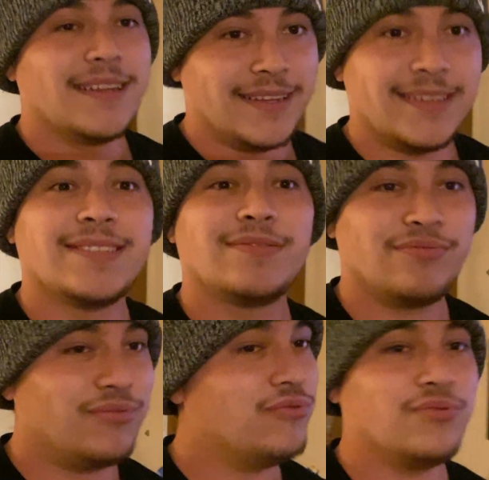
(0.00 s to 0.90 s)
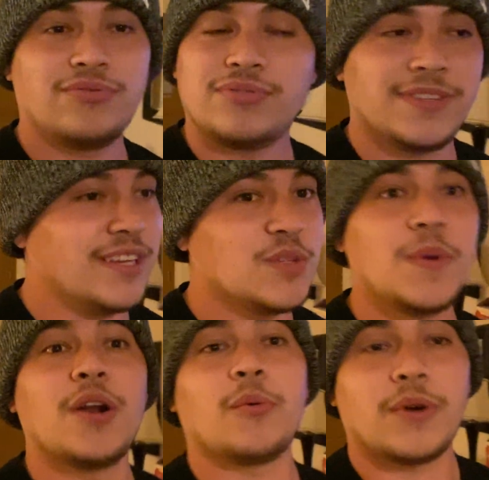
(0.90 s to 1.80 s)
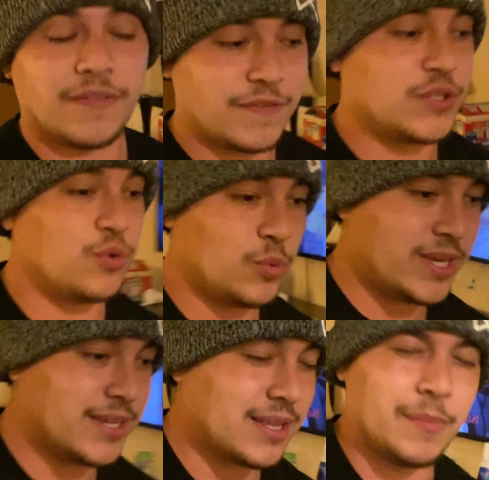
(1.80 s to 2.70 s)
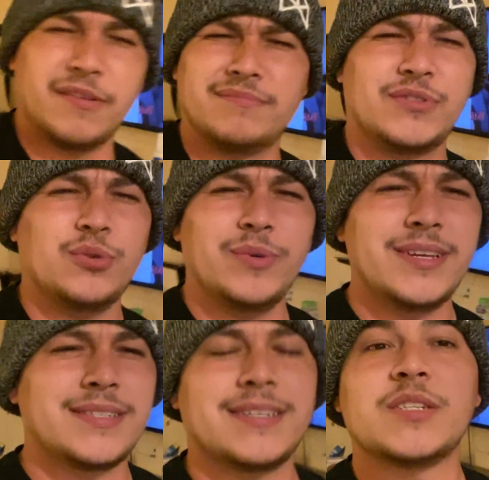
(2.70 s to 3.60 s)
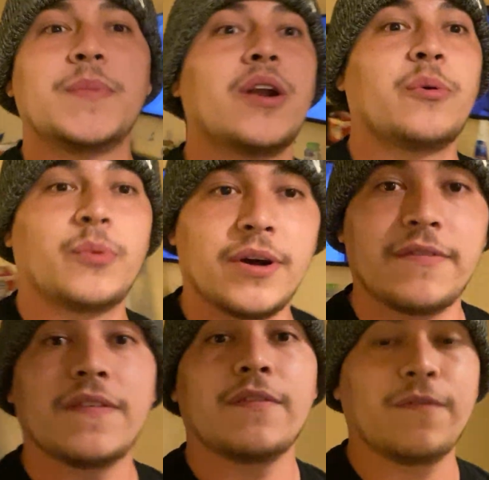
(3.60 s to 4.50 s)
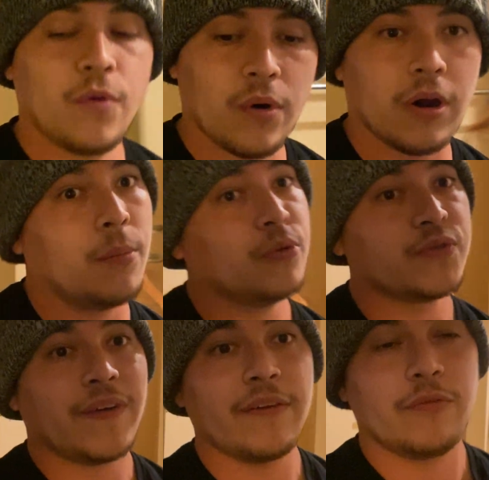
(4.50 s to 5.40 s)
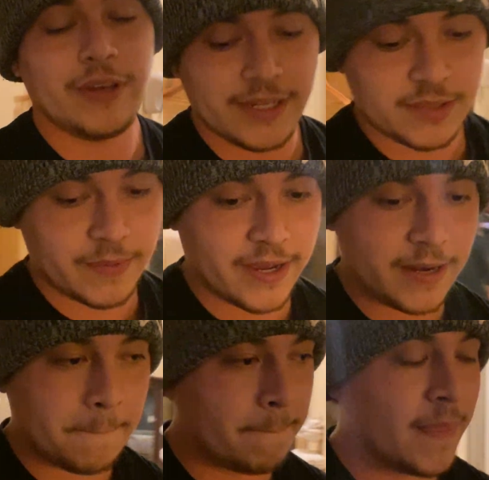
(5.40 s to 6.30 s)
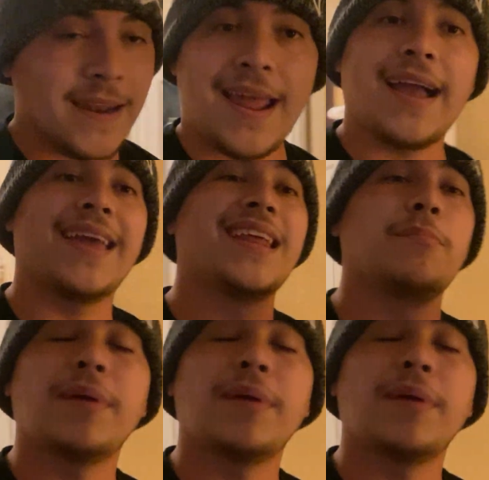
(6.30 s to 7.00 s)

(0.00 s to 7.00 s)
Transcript: It's been a rough 2 weeks. I mean, 2 weeks. It's been a rough almost 5 weeks, man. Not getting